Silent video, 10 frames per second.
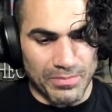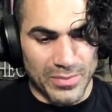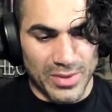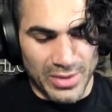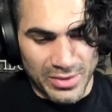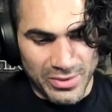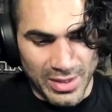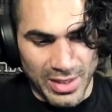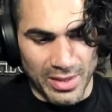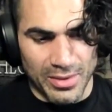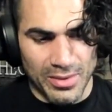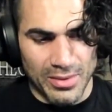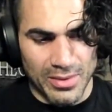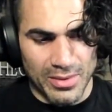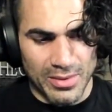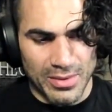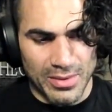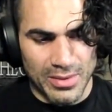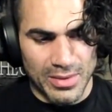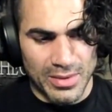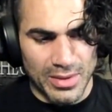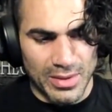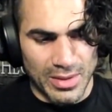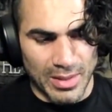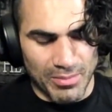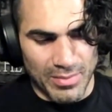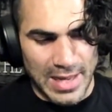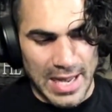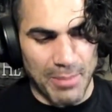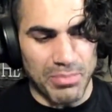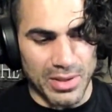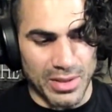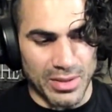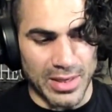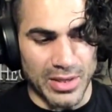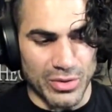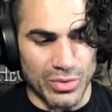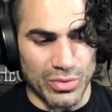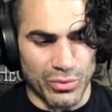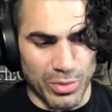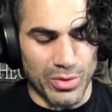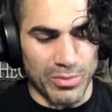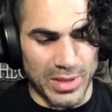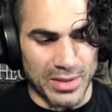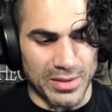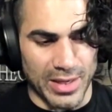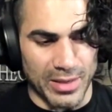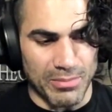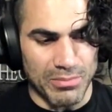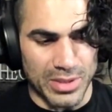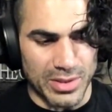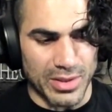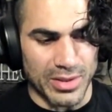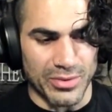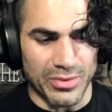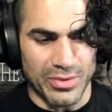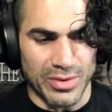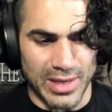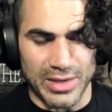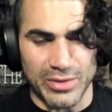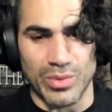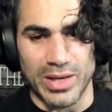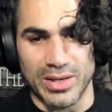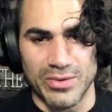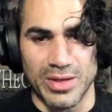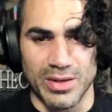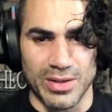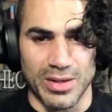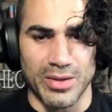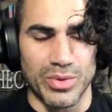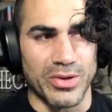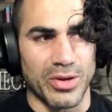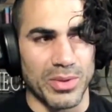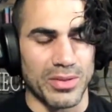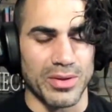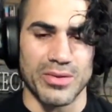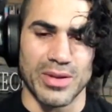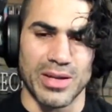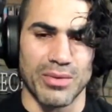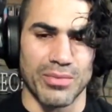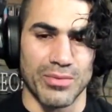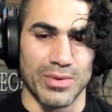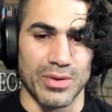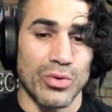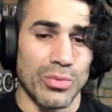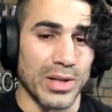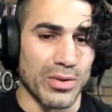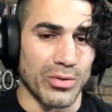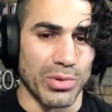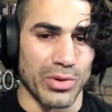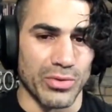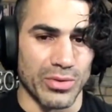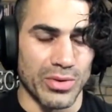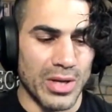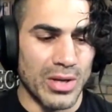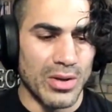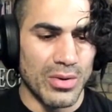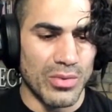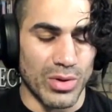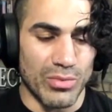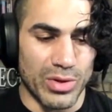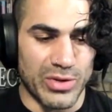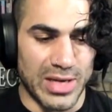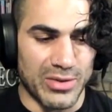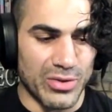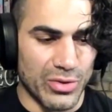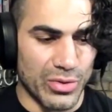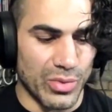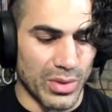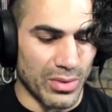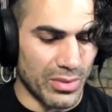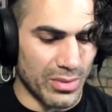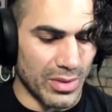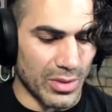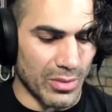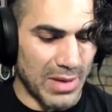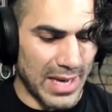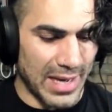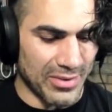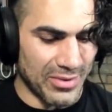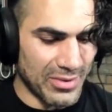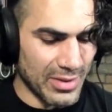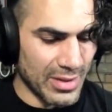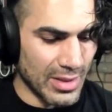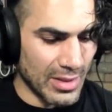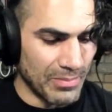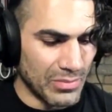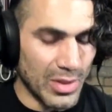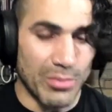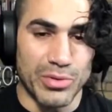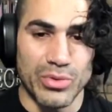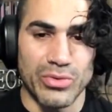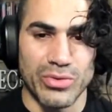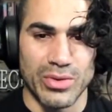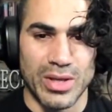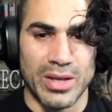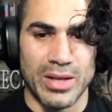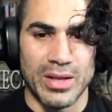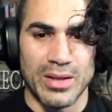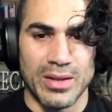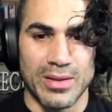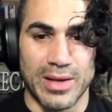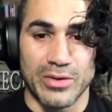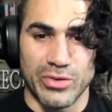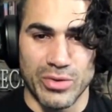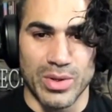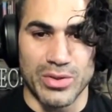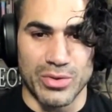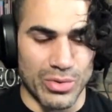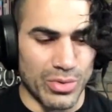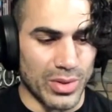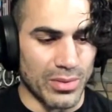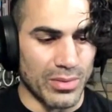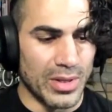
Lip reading: Sensei, I'm happy that you spoke about that because X, Y, and Z. And then they would tell me things that I never even knew about this person, one of which had to do with, past abuse that she went through. And,